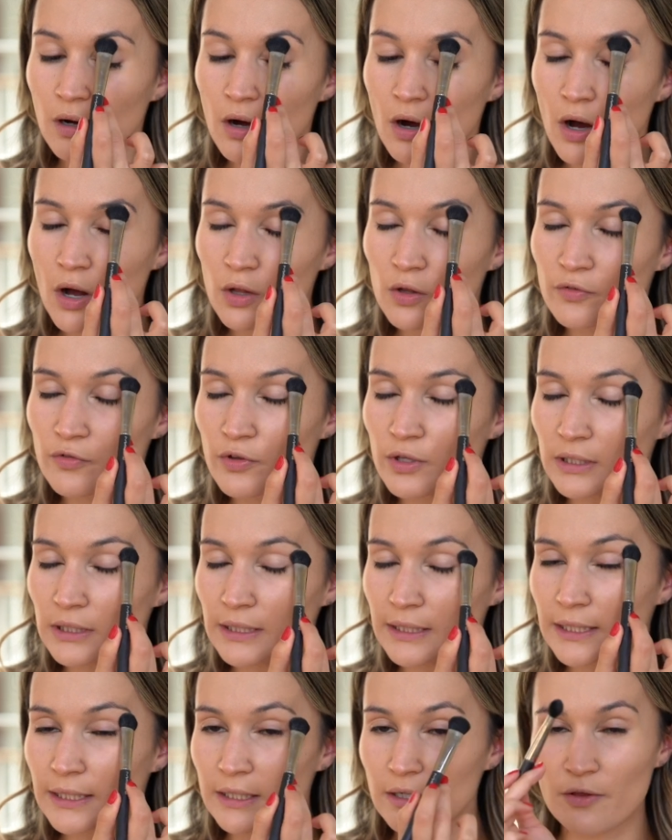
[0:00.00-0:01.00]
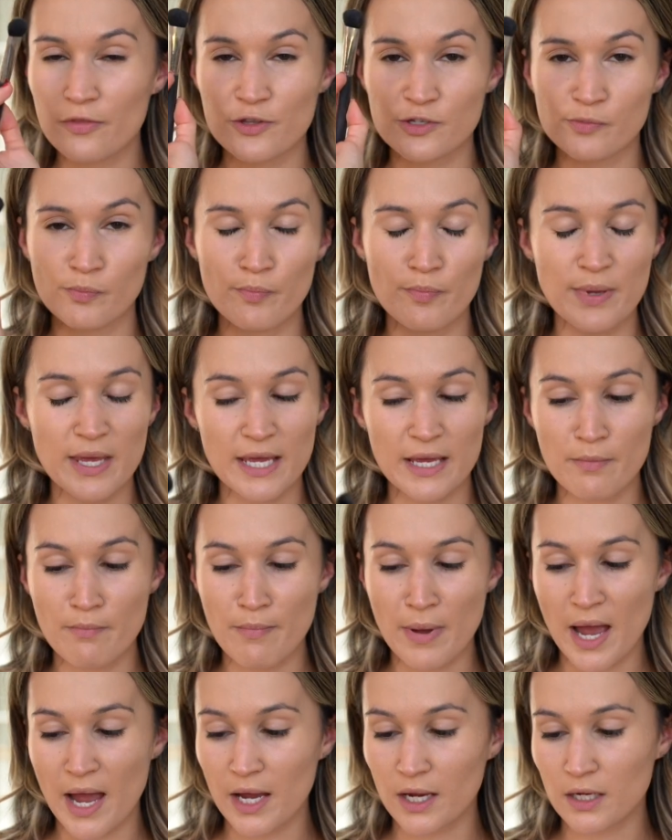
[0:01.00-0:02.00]
all over the lid on this Big
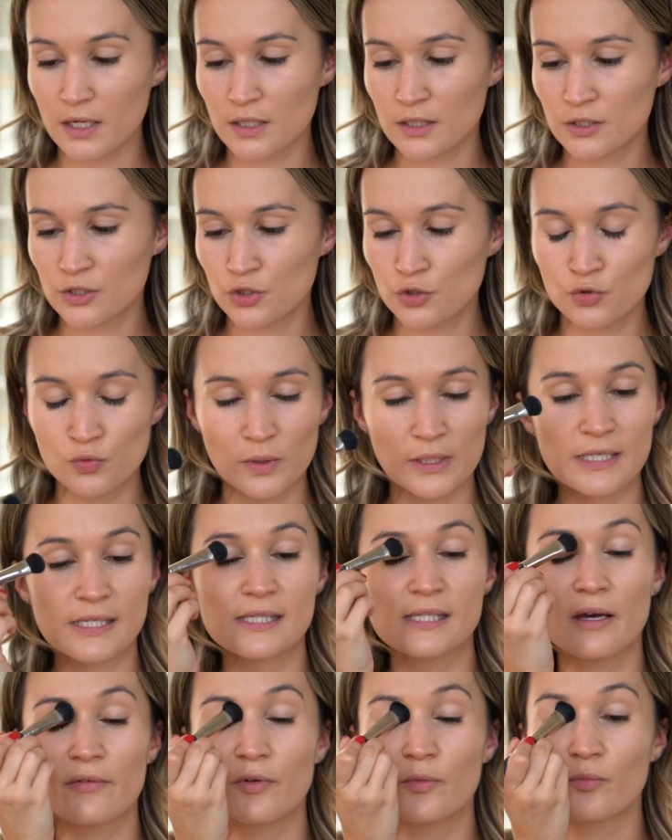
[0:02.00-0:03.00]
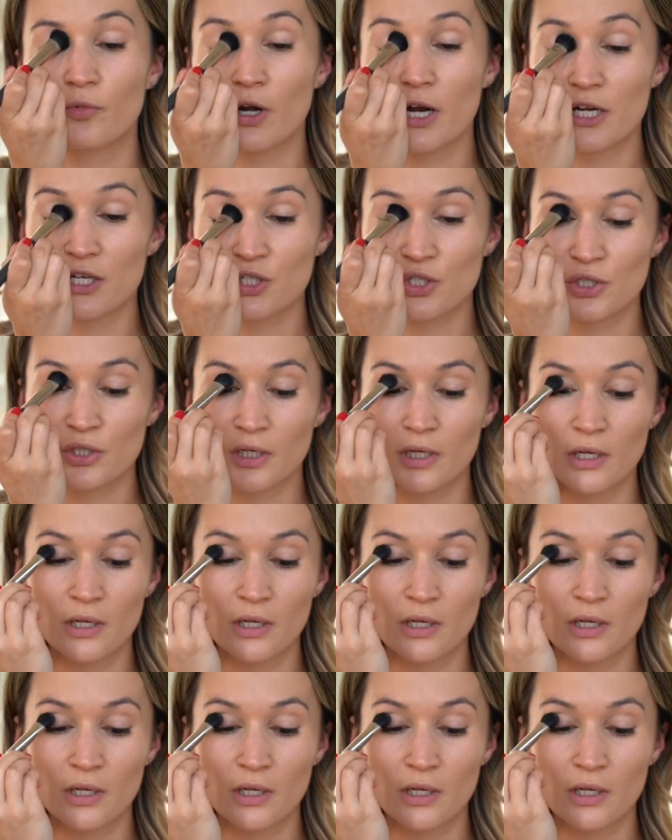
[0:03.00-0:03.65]
Mac 227 brush.